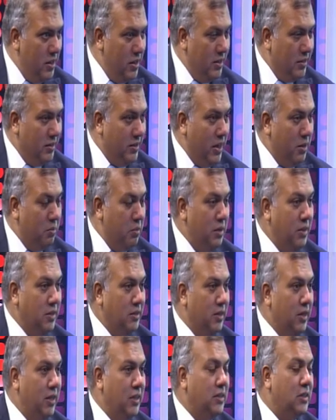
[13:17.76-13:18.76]
That means
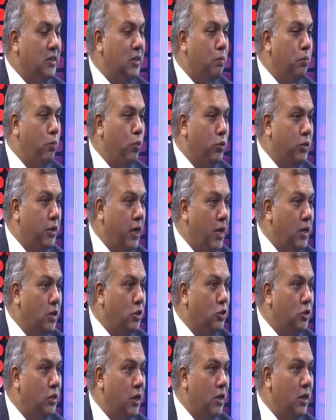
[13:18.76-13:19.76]
this is a potential.
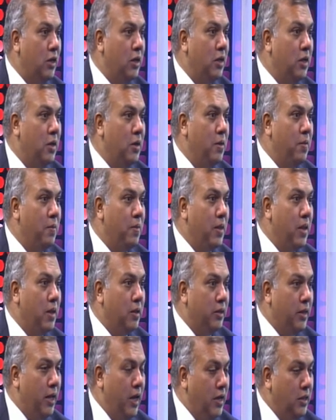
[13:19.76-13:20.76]
They have no rights.
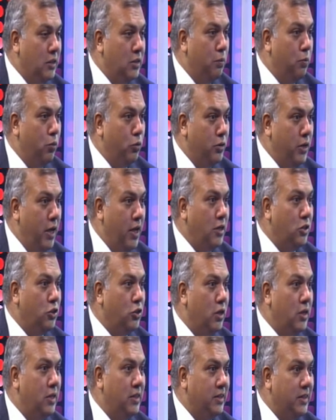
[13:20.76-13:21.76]
There is a
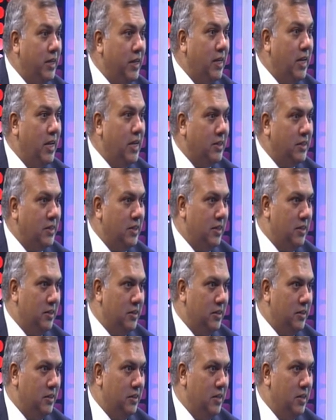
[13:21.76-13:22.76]
potential statelessness
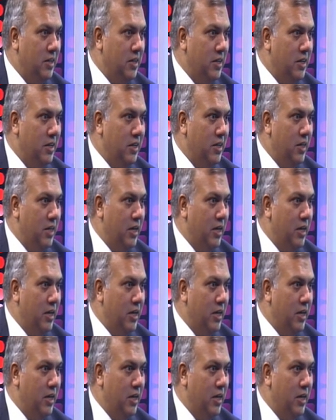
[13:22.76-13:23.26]
mm -hmm.